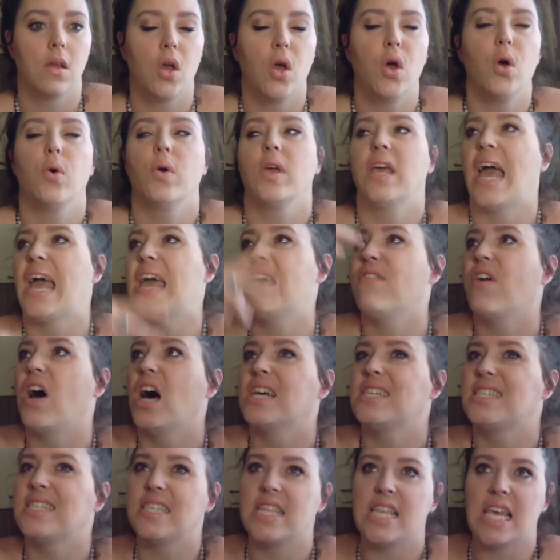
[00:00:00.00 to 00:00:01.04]
who gave
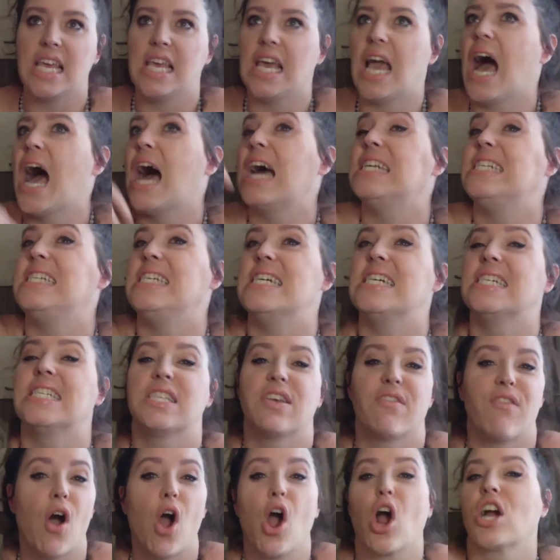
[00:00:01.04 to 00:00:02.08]
us the ideas
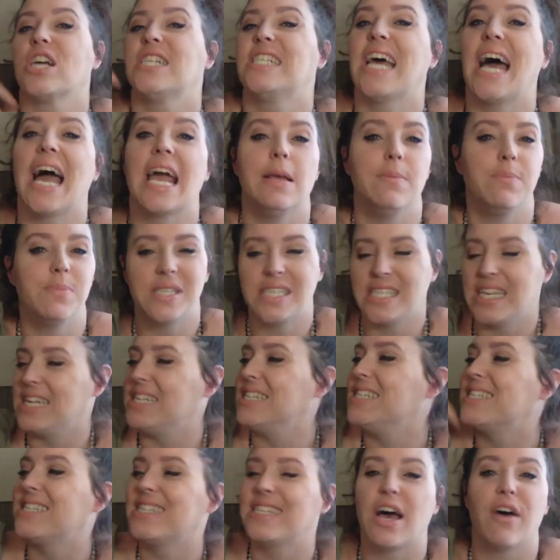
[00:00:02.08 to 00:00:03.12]
of archetypes
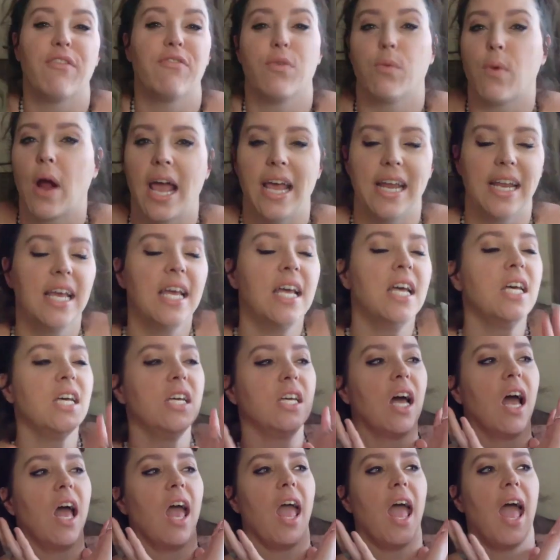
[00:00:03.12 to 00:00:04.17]
and stuff, right?
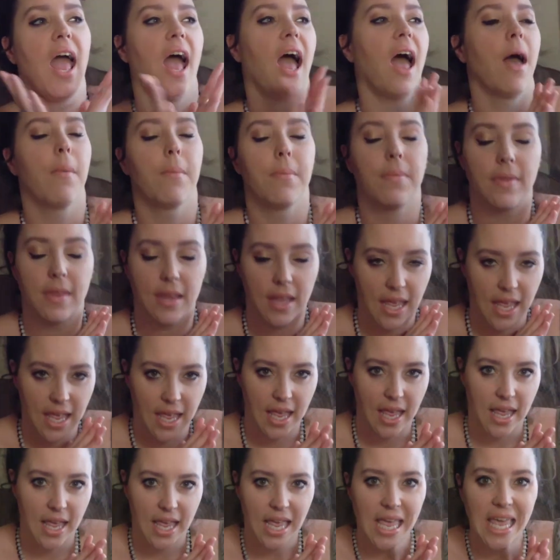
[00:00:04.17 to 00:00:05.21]

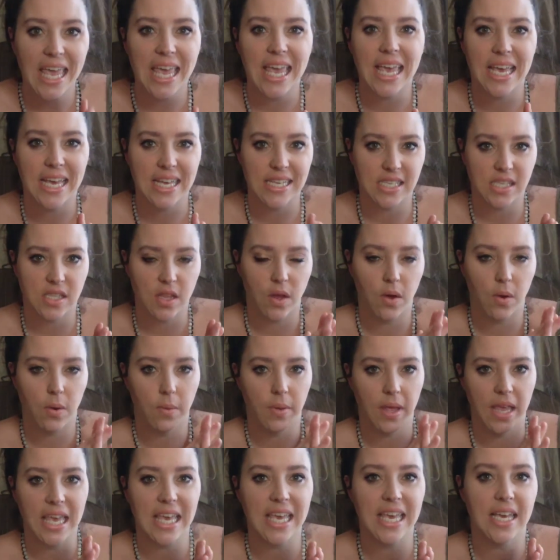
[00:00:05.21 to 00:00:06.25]
He is the
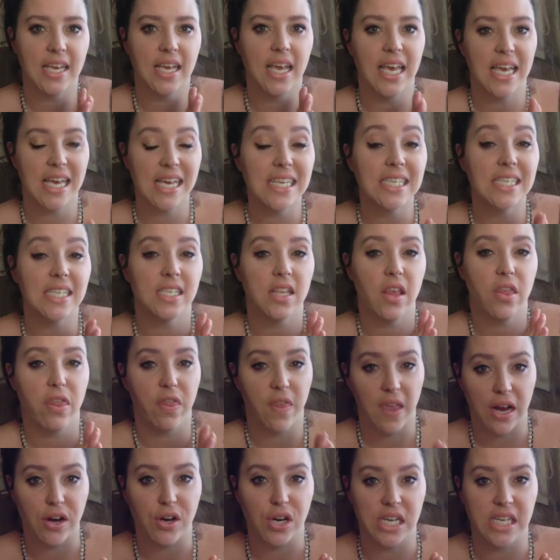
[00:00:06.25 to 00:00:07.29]
he his
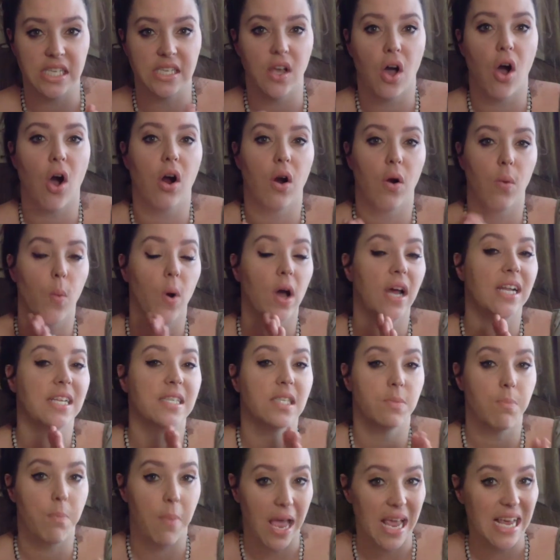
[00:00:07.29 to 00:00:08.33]
theories are
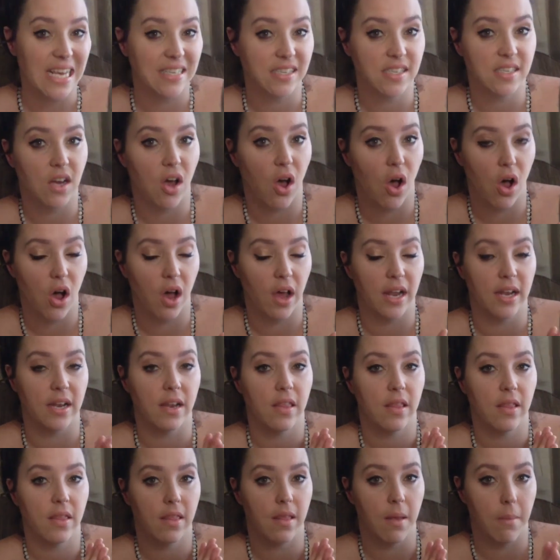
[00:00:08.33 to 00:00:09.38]
what's based
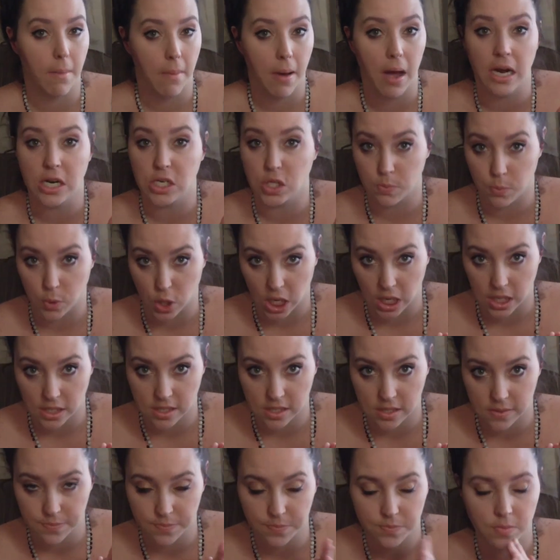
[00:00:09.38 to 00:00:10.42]
on the
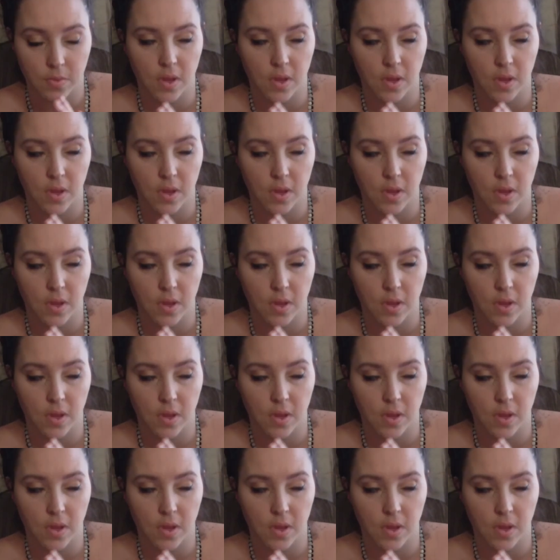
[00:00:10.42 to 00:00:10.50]
Myers-Briggs.